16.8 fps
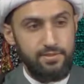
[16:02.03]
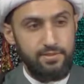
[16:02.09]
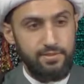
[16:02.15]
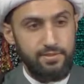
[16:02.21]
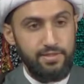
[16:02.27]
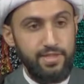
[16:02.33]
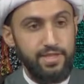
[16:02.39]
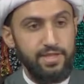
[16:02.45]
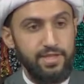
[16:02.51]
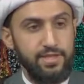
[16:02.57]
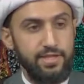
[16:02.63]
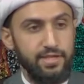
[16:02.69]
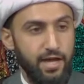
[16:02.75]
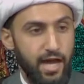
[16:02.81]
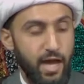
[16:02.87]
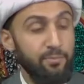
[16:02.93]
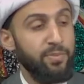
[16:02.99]

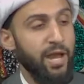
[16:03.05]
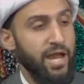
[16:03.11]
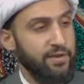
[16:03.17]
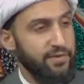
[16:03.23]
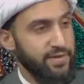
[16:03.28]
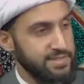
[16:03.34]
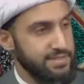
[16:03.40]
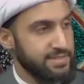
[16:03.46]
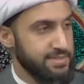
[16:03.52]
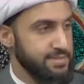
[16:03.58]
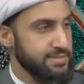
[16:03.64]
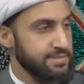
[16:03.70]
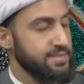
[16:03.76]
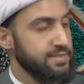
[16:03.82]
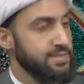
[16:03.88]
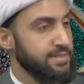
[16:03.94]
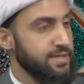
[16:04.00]
The apparent
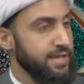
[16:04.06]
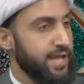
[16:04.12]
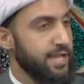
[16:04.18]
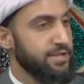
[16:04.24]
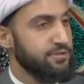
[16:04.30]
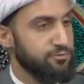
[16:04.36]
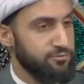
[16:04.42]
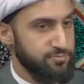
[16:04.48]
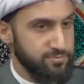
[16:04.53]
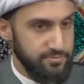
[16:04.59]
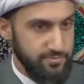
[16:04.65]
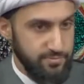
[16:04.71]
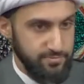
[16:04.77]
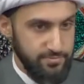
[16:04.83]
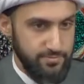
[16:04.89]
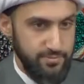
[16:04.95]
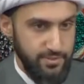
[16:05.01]
and
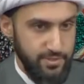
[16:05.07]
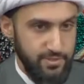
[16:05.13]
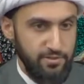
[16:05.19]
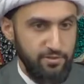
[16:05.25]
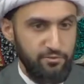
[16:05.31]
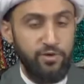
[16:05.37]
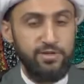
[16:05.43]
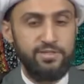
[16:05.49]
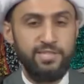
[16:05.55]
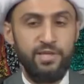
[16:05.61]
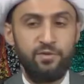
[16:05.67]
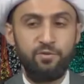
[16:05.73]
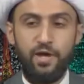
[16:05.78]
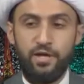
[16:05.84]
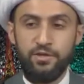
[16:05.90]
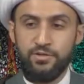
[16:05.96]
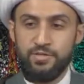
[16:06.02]
first thing
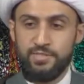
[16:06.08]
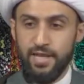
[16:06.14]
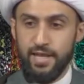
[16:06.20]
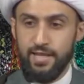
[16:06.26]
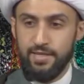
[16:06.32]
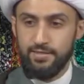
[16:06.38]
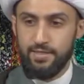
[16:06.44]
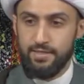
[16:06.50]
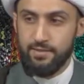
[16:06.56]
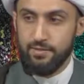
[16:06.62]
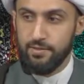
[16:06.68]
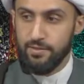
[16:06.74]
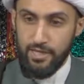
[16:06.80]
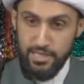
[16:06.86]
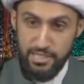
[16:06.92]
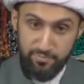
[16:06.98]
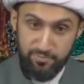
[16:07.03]
we'll understand,
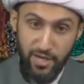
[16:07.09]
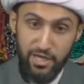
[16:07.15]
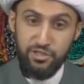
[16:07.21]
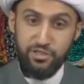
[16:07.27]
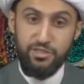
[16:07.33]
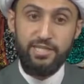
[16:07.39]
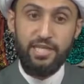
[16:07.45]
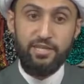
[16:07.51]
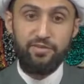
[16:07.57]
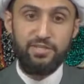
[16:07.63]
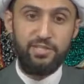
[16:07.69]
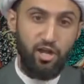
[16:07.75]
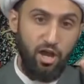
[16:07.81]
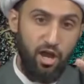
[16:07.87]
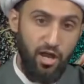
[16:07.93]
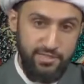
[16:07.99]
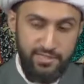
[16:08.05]
especially given the
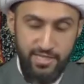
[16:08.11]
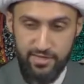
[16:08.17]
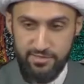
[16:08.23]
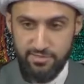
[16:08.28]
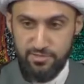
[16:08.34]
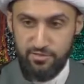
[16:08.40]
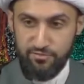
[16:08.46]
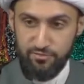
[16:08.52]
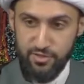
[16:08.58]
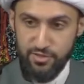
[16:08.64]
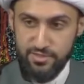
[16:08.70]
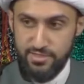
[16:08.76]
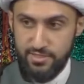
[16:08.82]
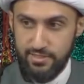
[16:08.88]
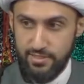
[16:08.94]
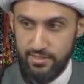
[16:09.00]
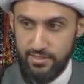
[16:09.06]
context of the verse,